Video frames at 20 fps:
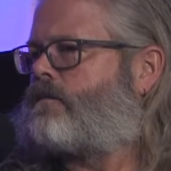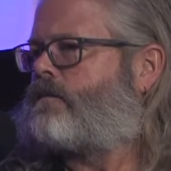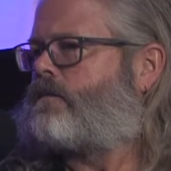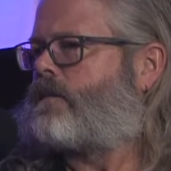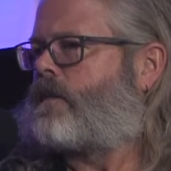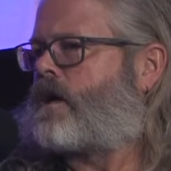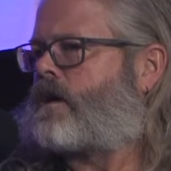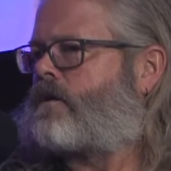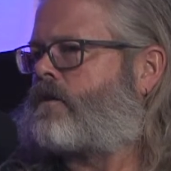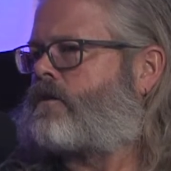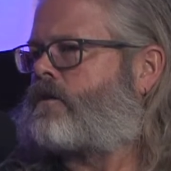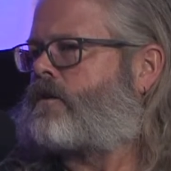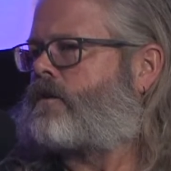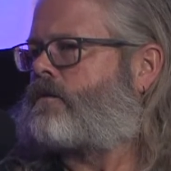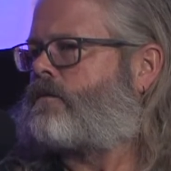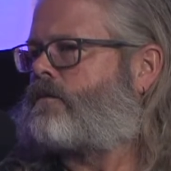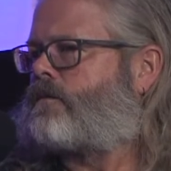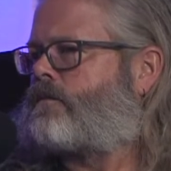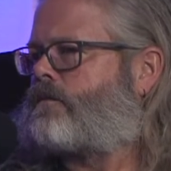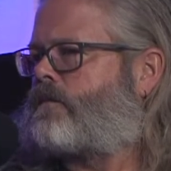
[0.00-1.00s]
I don't know.
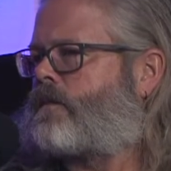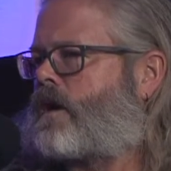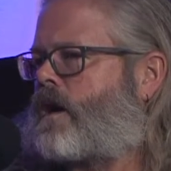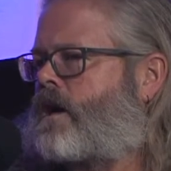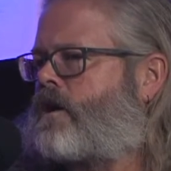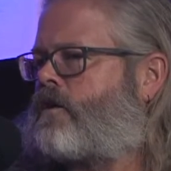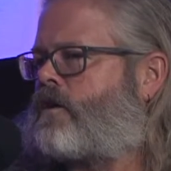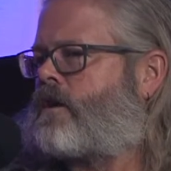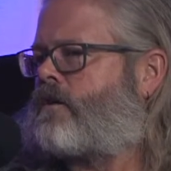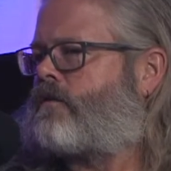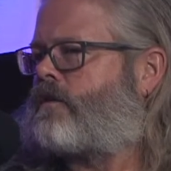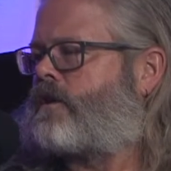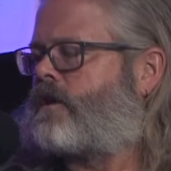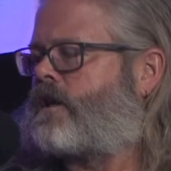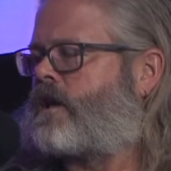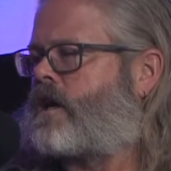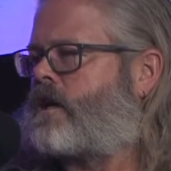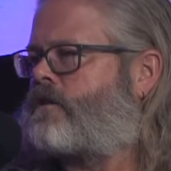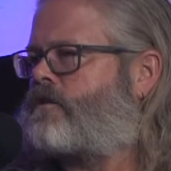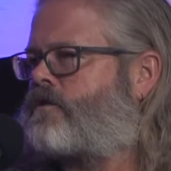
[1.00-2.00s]
I don't have
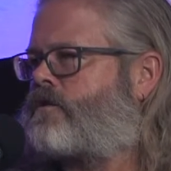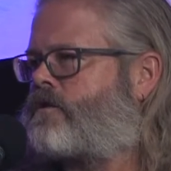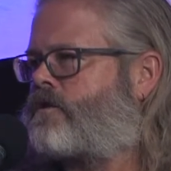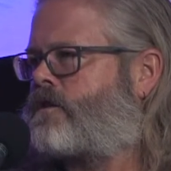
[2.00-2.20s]
any answers,